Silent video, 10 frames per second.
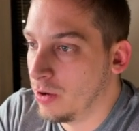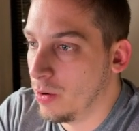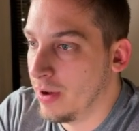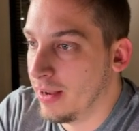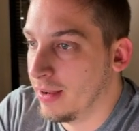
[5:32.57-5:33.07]

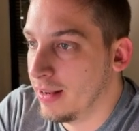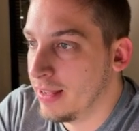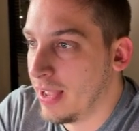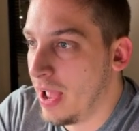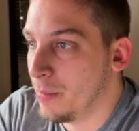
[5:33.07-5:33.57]
Go ahead and
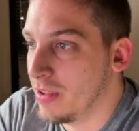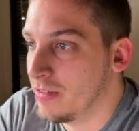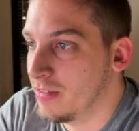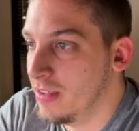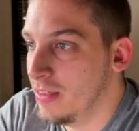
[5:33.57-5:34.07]
click, and we
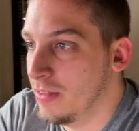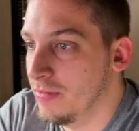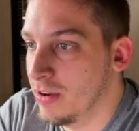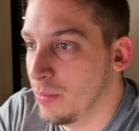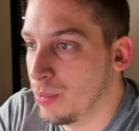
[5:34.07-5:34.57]
see the
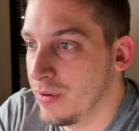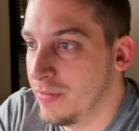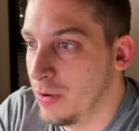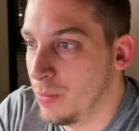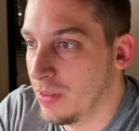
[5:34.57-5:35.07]
video
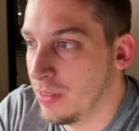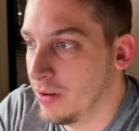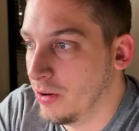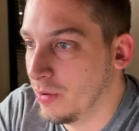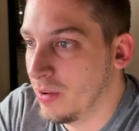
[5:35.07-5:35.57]
preview with the
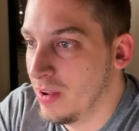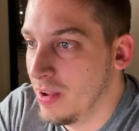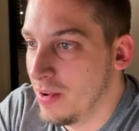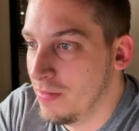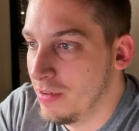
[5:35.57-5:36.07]
little
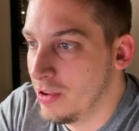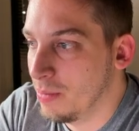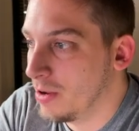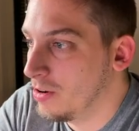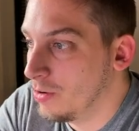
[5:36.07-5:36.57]
video
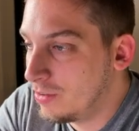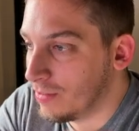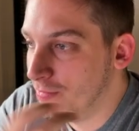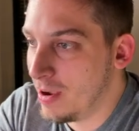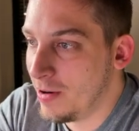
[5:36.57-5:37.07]
button. Looks
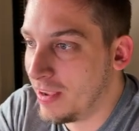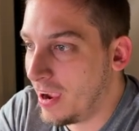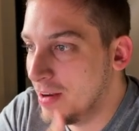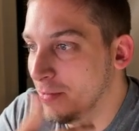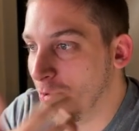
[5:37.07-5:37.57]
very
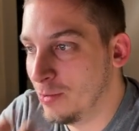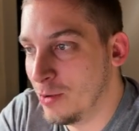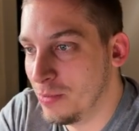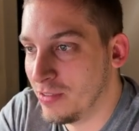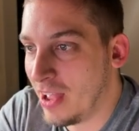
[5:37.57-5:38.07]
kind of
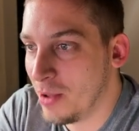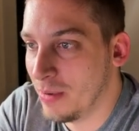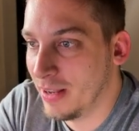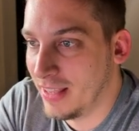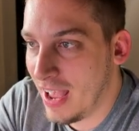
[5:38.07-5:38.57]
YouTube style,
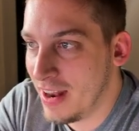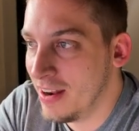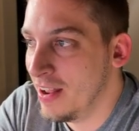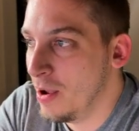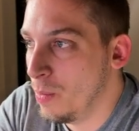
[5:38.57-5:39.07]
but
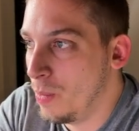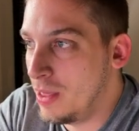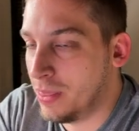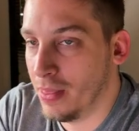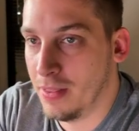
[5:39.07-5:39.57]
again,
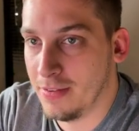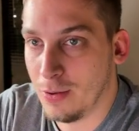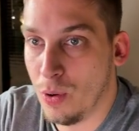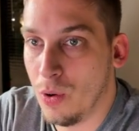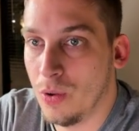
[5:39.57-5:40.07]
with this
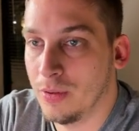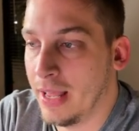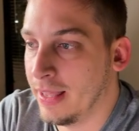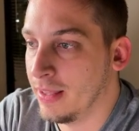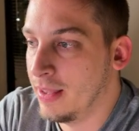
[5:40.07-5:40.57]
whole
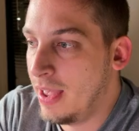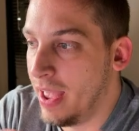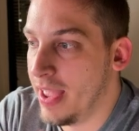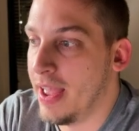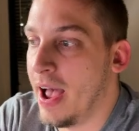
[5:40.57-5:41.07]
like
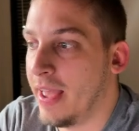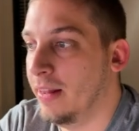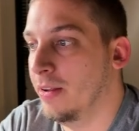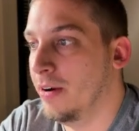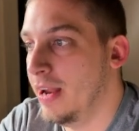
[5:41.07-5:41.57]
AI
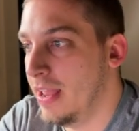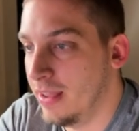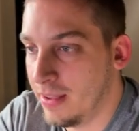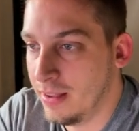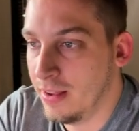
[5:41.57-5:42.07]

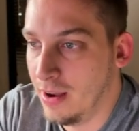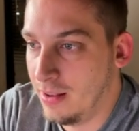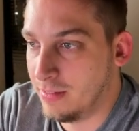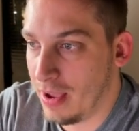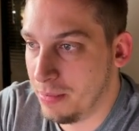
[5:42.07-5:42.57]
learning
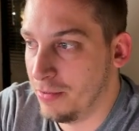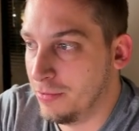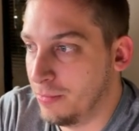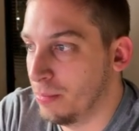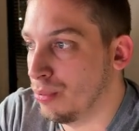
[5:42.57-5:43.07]
type
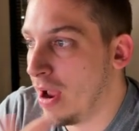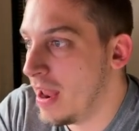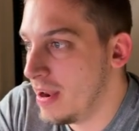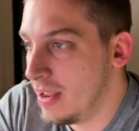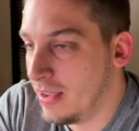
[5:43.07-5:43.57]
of
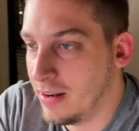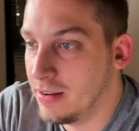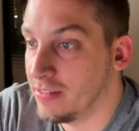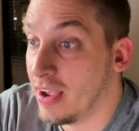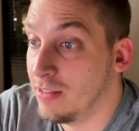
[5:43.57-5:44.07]
branding and
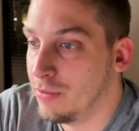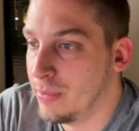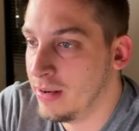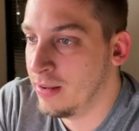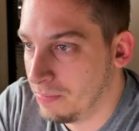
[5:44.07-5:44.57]
design to
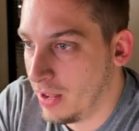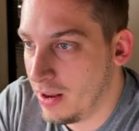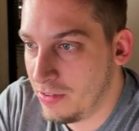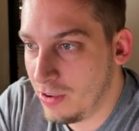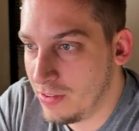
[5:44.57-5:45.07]
it. And
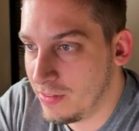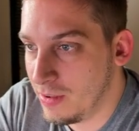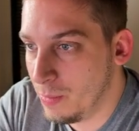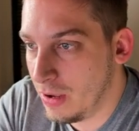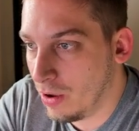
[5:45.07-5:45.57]
as you can
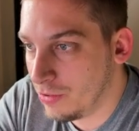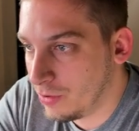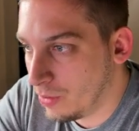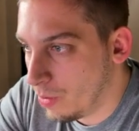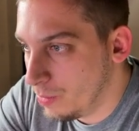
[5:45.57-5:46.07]
see, we
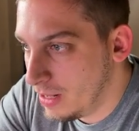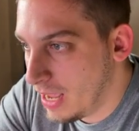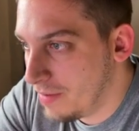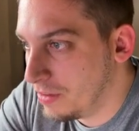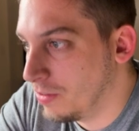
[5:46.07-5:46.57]
also only
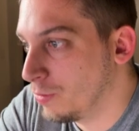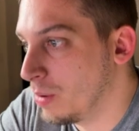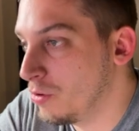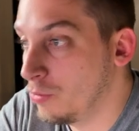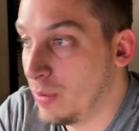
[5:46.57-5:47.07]
have the
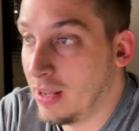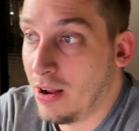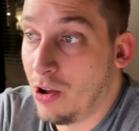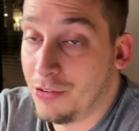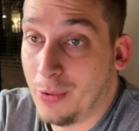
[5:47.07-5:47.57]
descriptions. We can
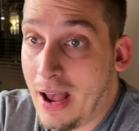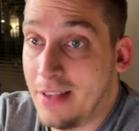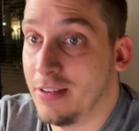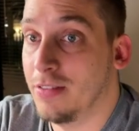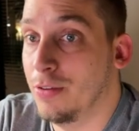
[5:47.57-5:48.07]
also
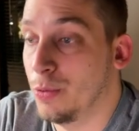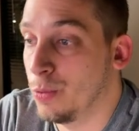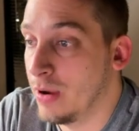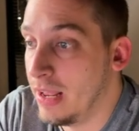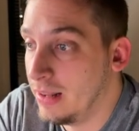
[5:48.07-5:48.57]
ask it to
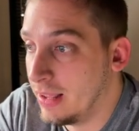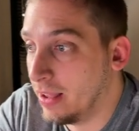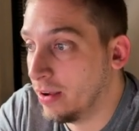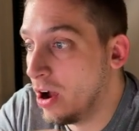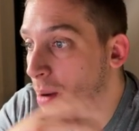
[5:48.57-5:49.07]
create like a
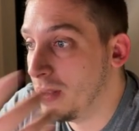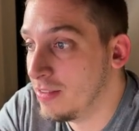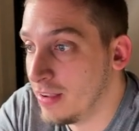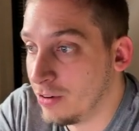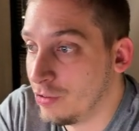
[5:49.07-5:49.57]
comment
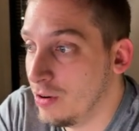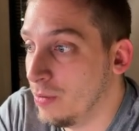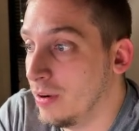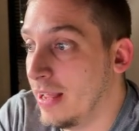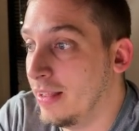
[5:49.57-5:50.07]
section
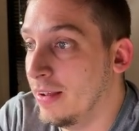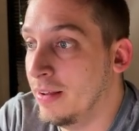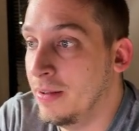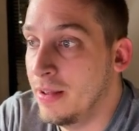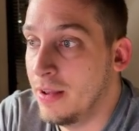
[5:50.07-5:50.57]
or like
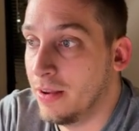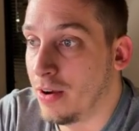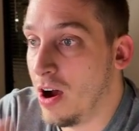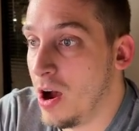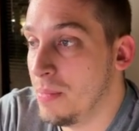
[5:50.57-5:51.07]
a
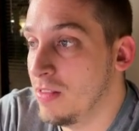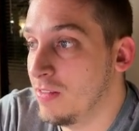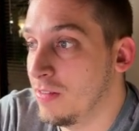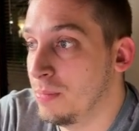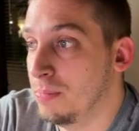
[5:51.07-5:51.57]

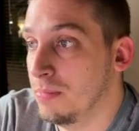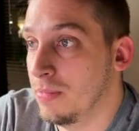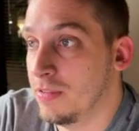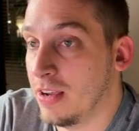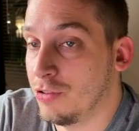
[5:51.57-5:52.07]
comments
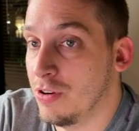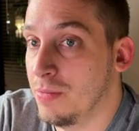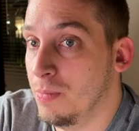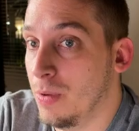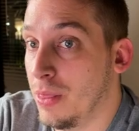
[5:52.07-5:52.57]

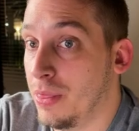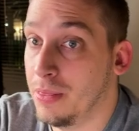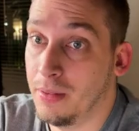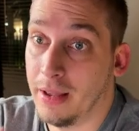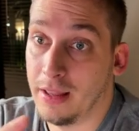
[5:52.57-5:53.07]
section with
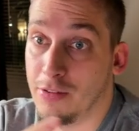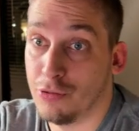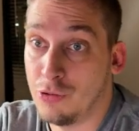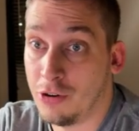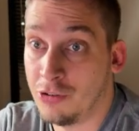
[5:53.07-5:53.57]
like
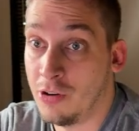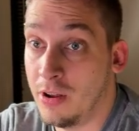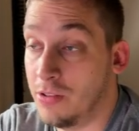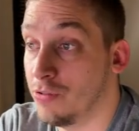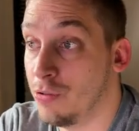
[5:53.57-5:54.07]

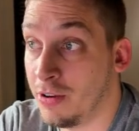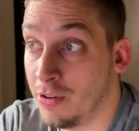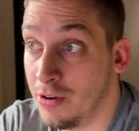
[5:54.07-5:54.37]
instructor